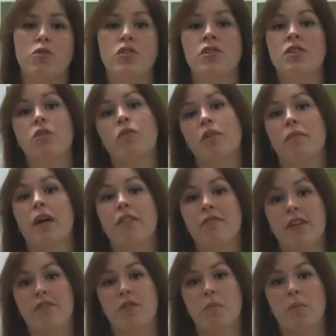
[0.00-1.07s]
which is still one of my
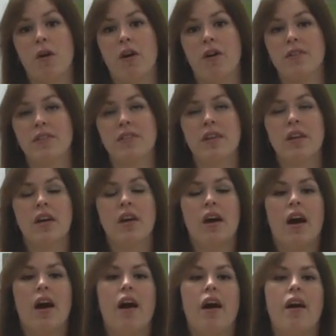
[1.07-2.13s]
favorite bras,
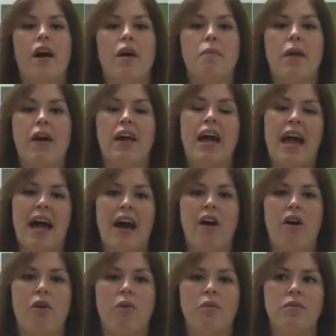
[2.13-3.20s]
uh, about
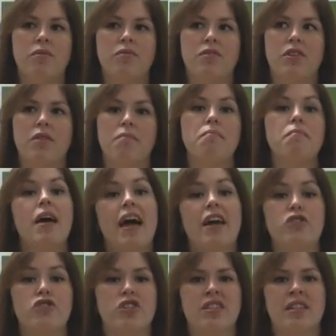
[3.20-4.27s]
how the
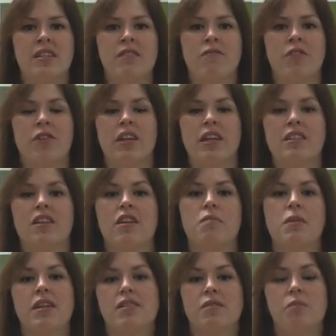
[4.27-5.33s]
mesh just doesn't feel like it's going
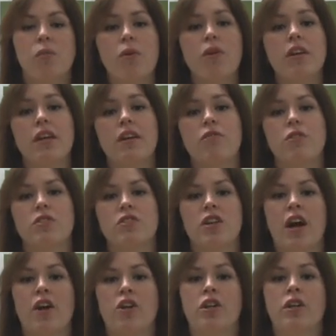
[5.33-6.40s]
to be as supportive, or it's
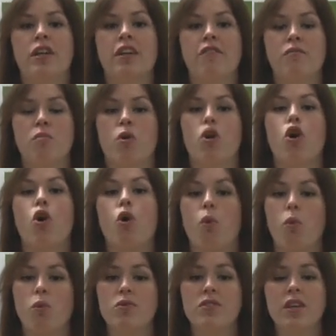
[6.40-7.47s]
not going to give more
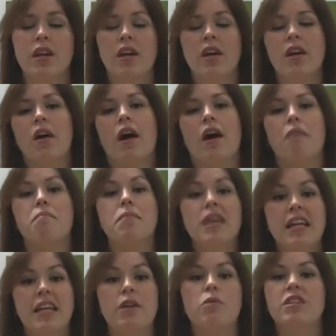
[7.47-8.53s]
hold. Uh,
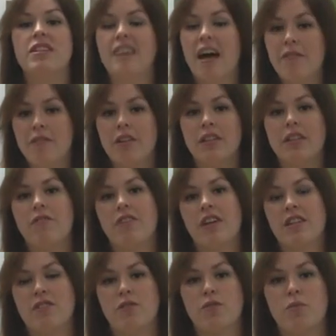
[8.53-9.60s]
Minnie would definitely
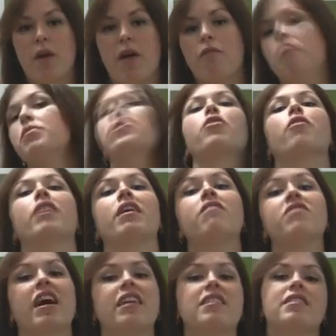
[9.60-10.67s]
fix those problems, so
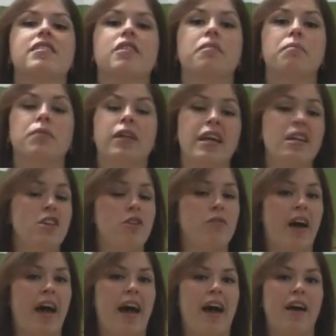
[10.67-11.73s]
if that is a complaint you've
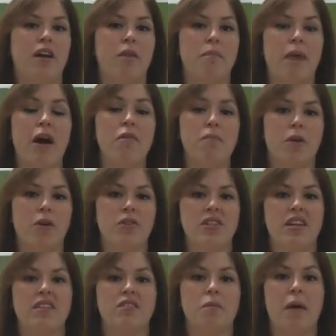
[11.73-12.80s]
had about
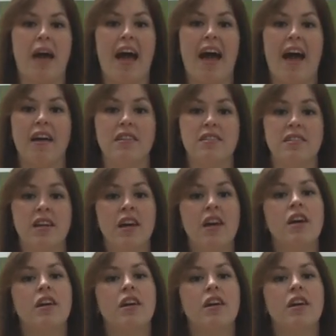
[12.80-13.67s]
Marcy in the past,